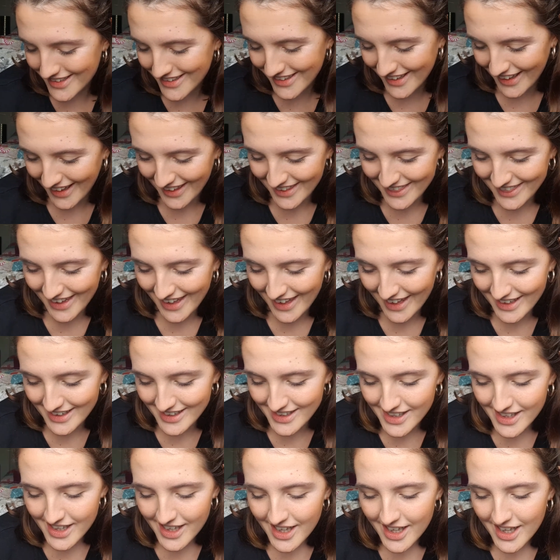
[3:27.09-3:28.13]
And then
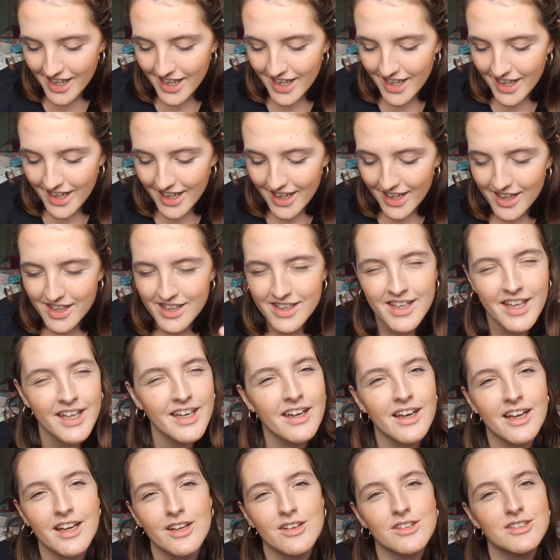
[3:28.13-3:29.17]

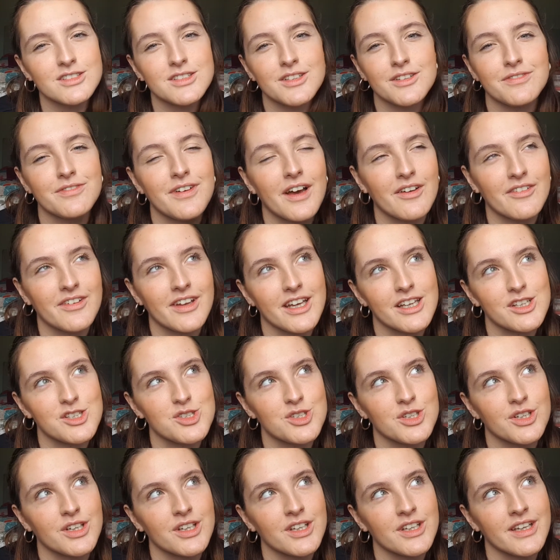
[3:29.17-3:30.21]
I got to
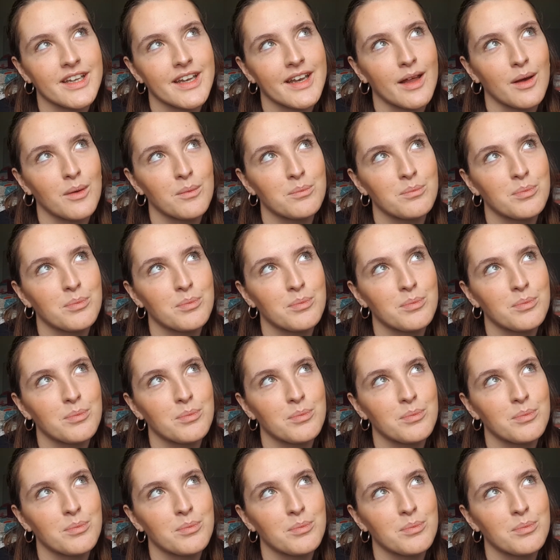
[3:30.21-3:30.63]
foundation and I